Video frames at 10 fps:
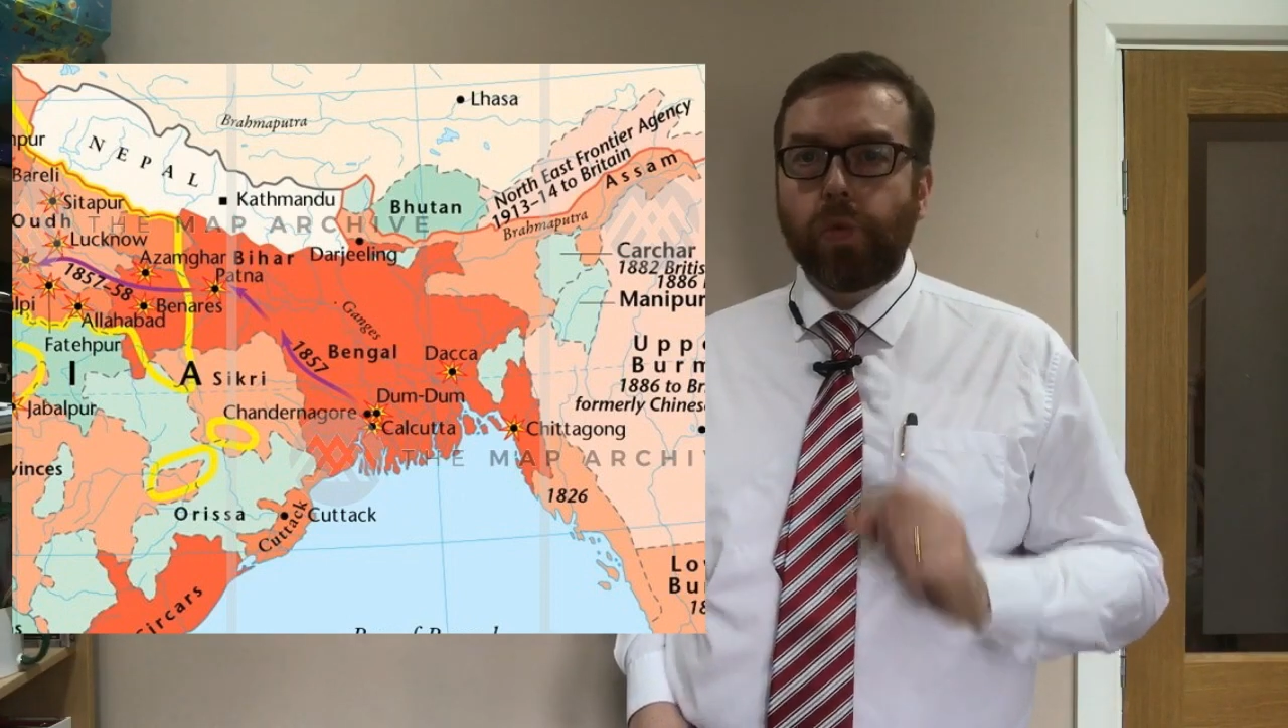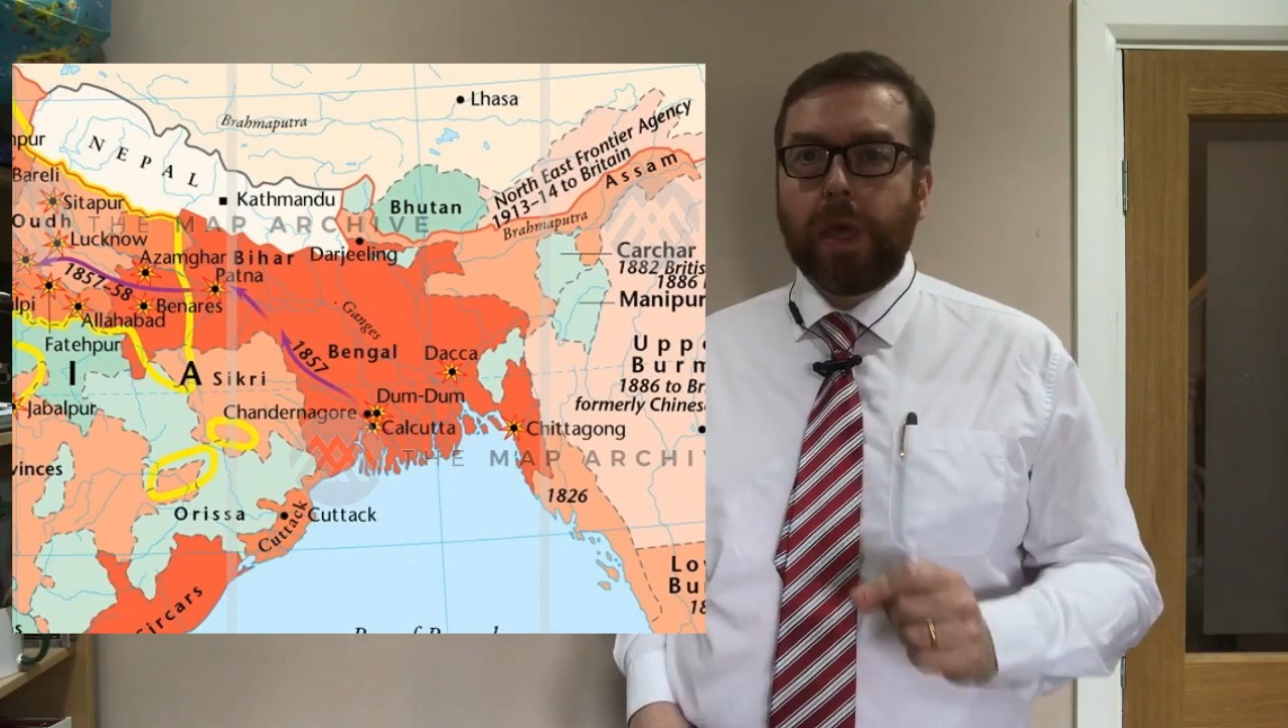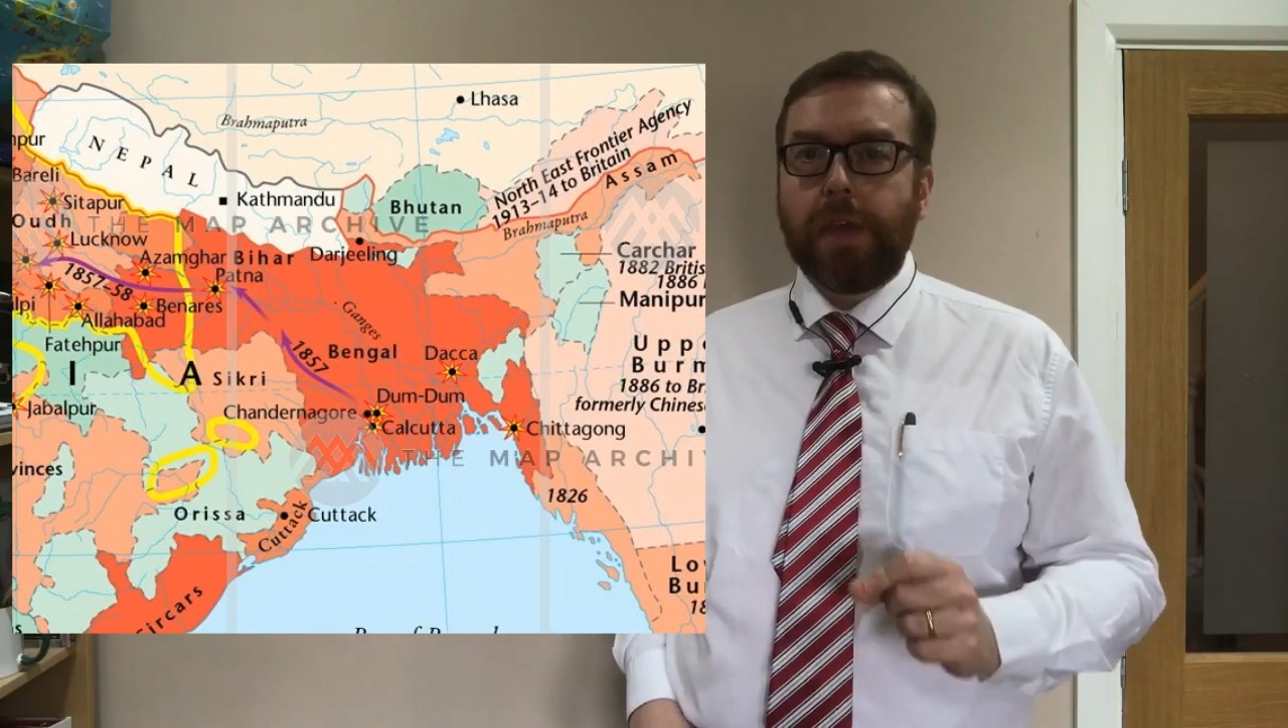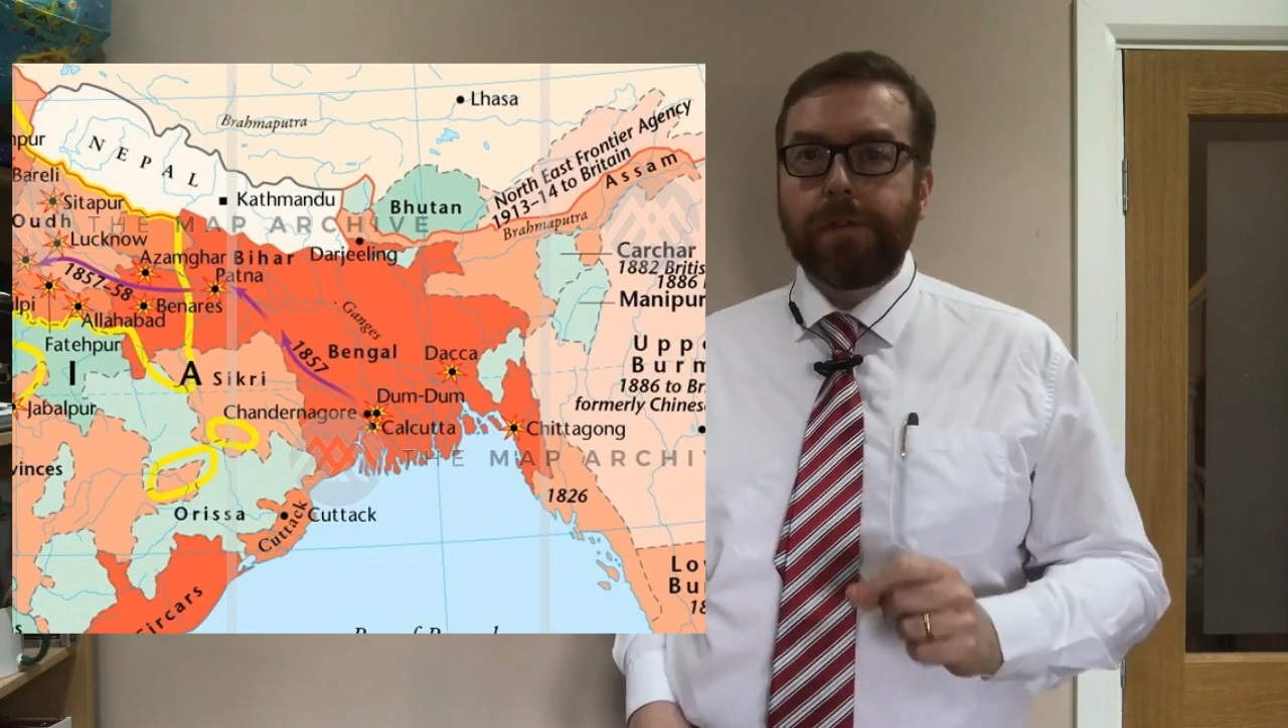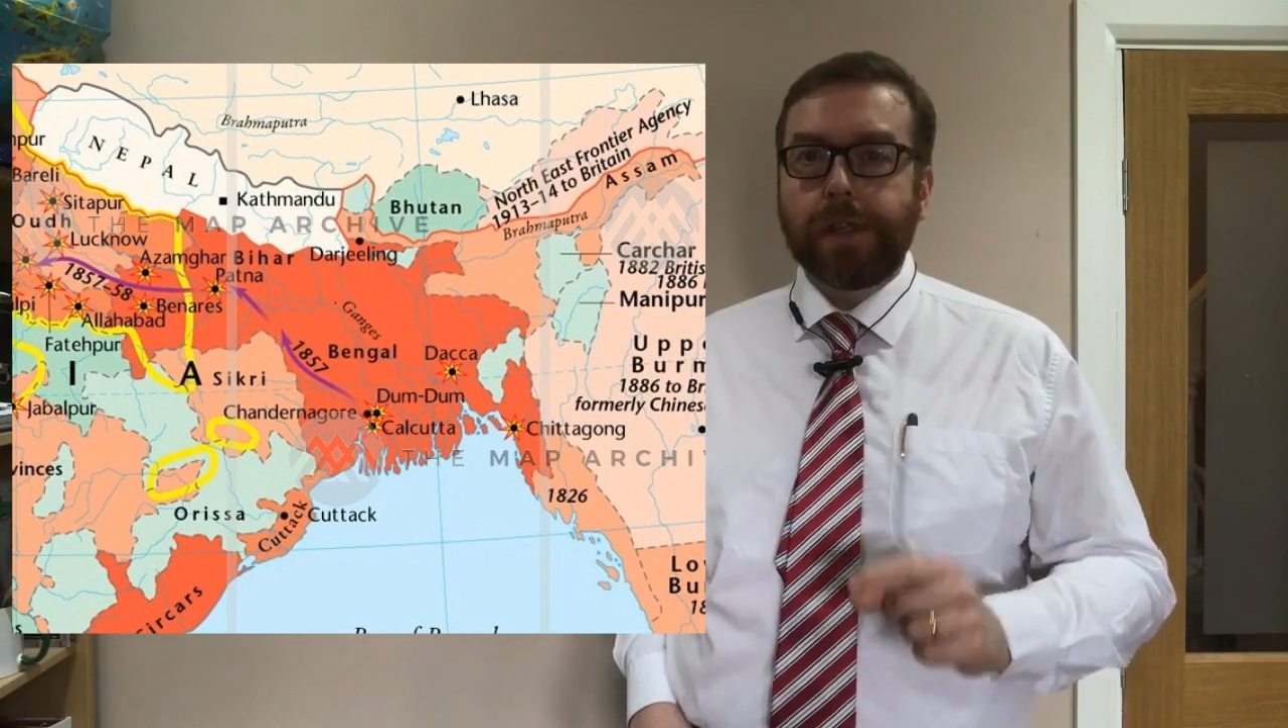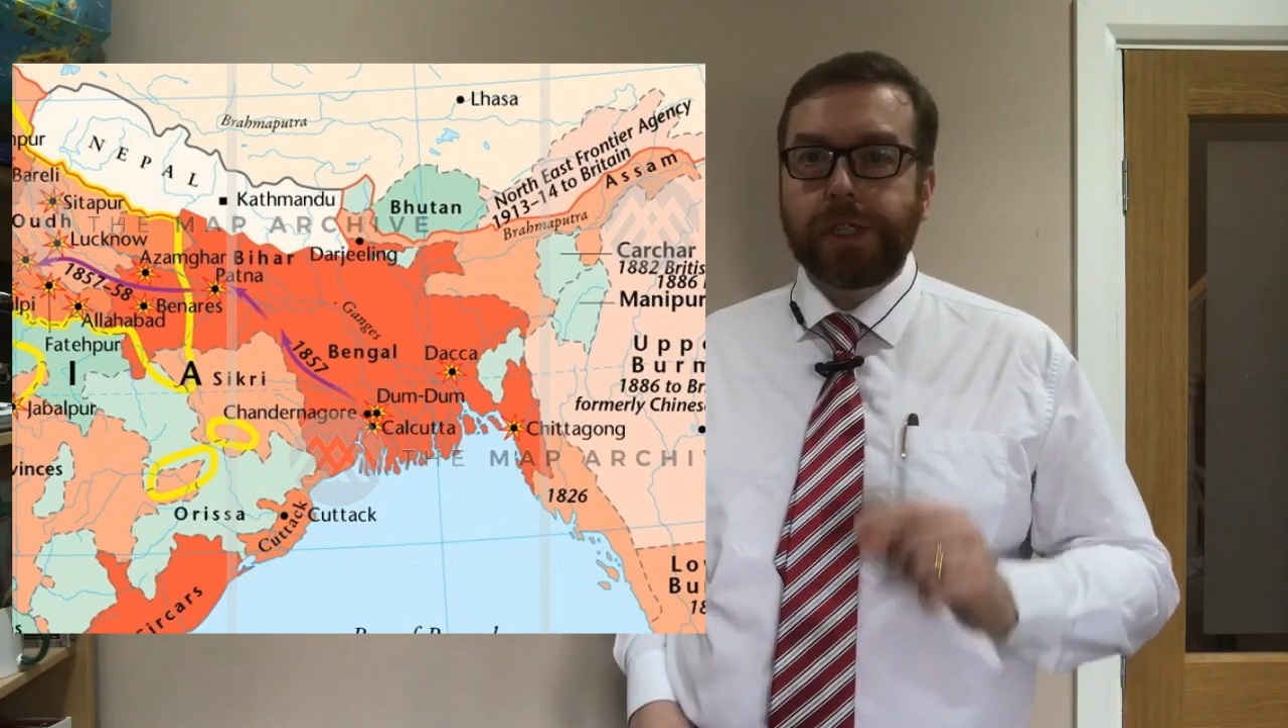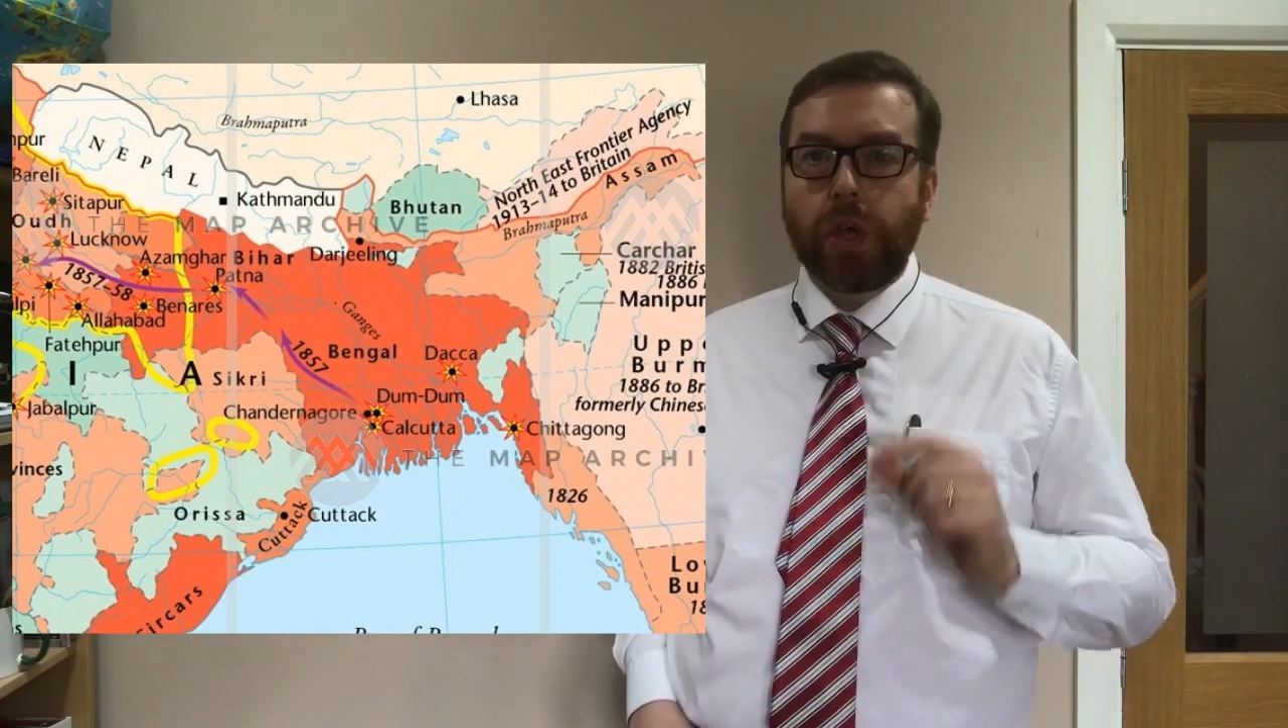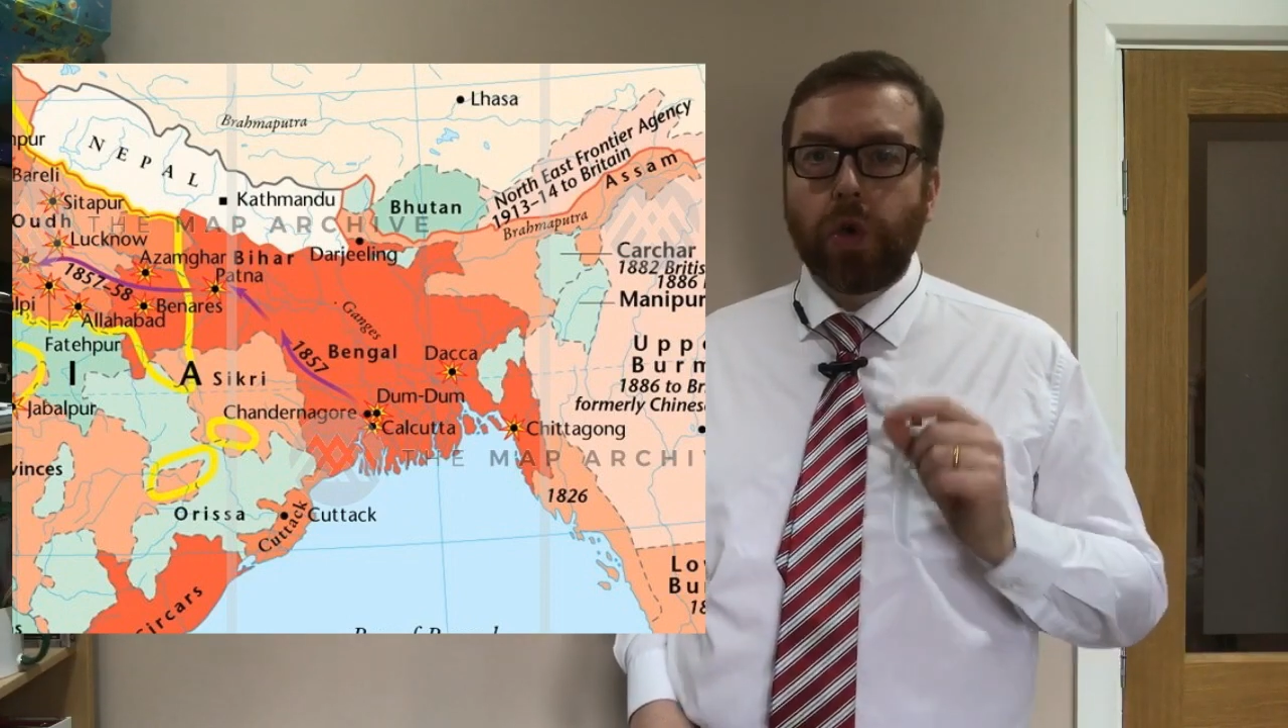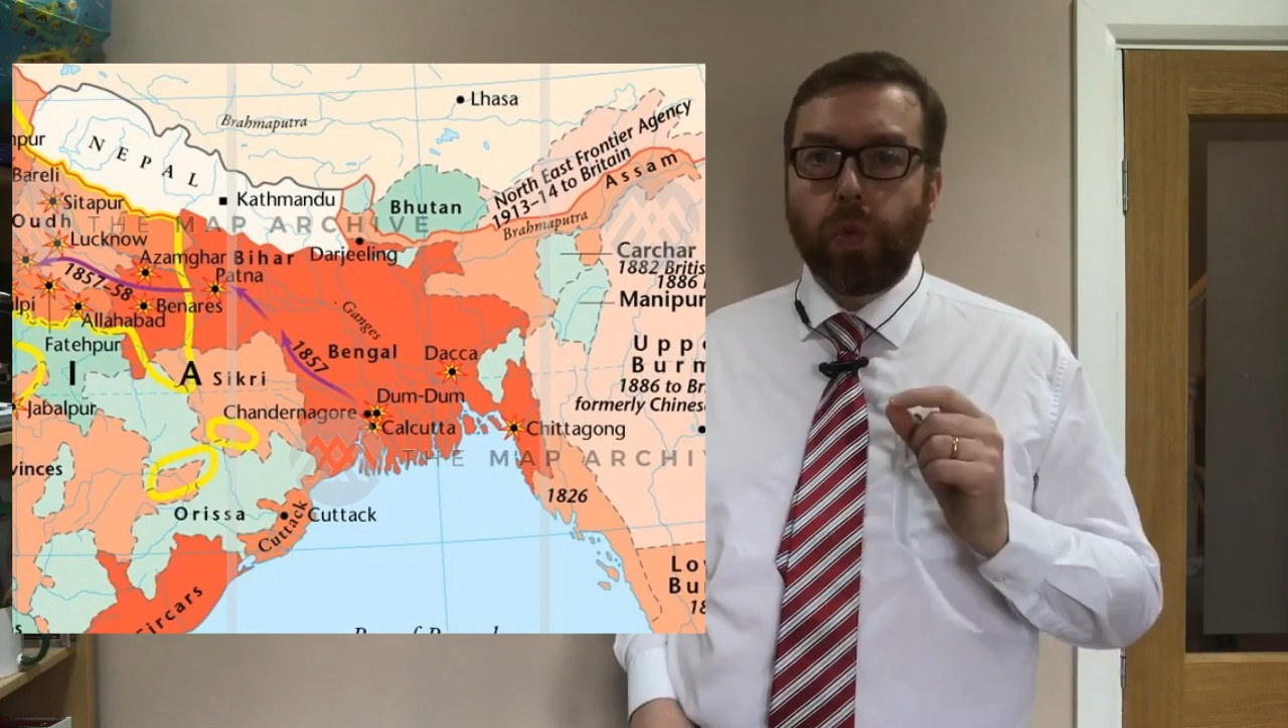weavers